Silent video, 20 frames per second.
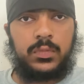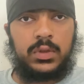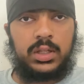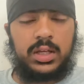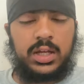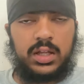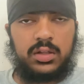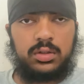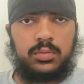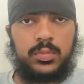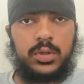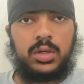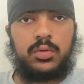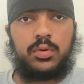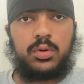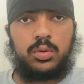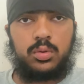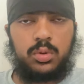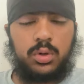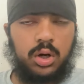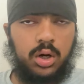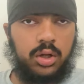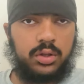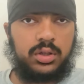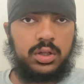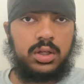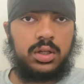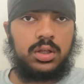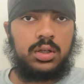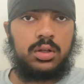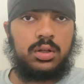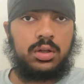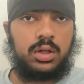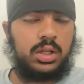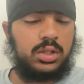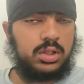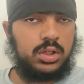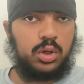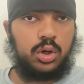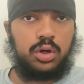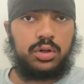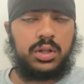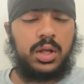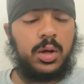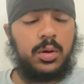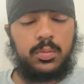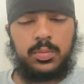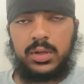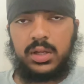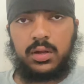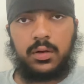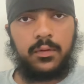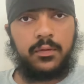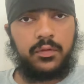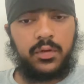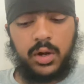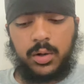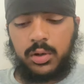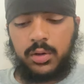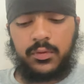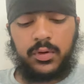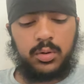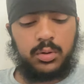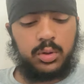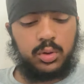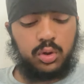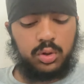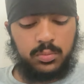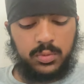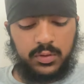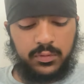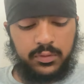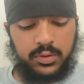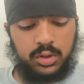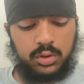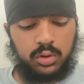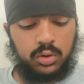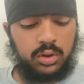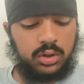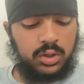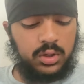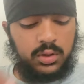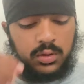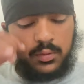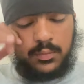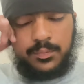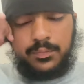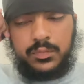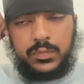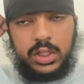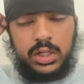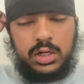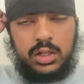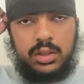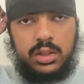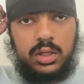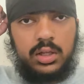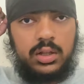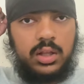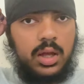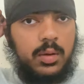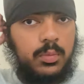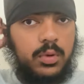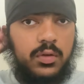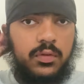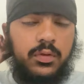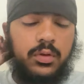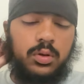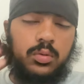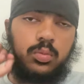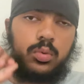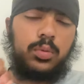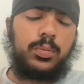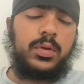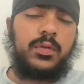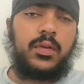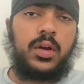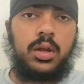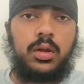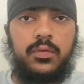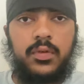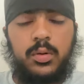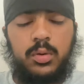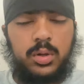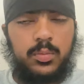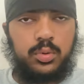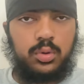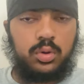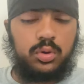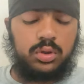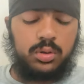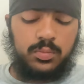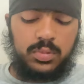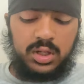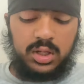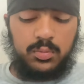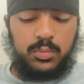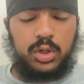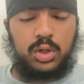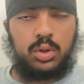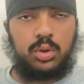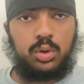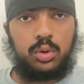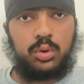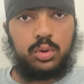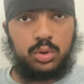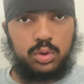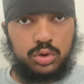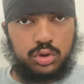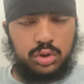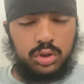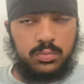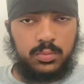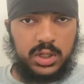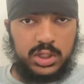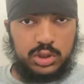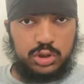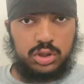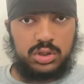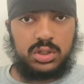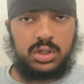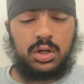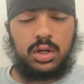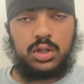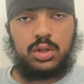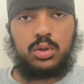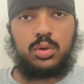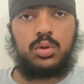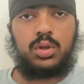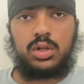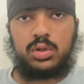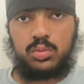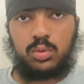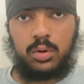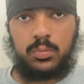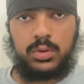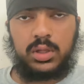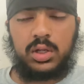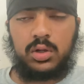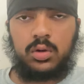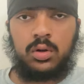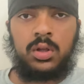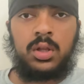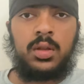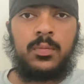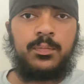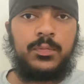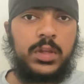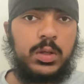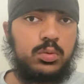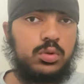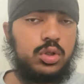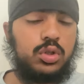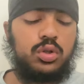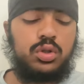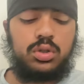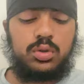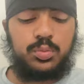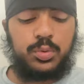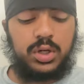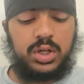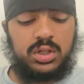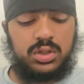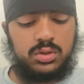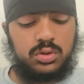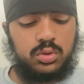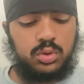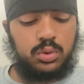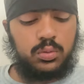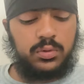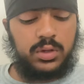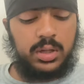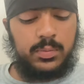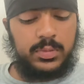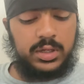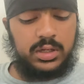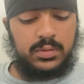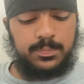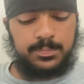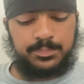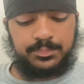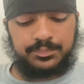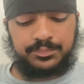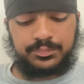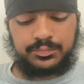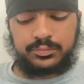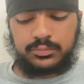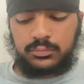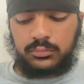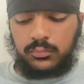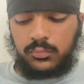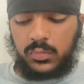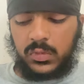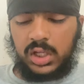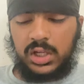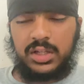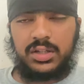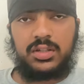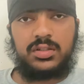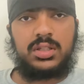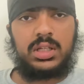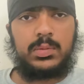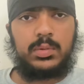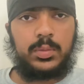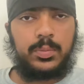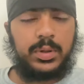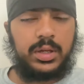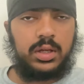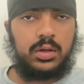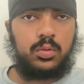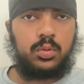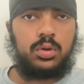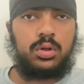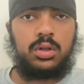Casemiro, Ugarte, and De Jong. That would be a very, very good midfield. And I think that midfield will be very, very important. But let me know your thoughts. Should Manchester United do this swap deal? It was a huge breaking story. I mean, it does seem a bit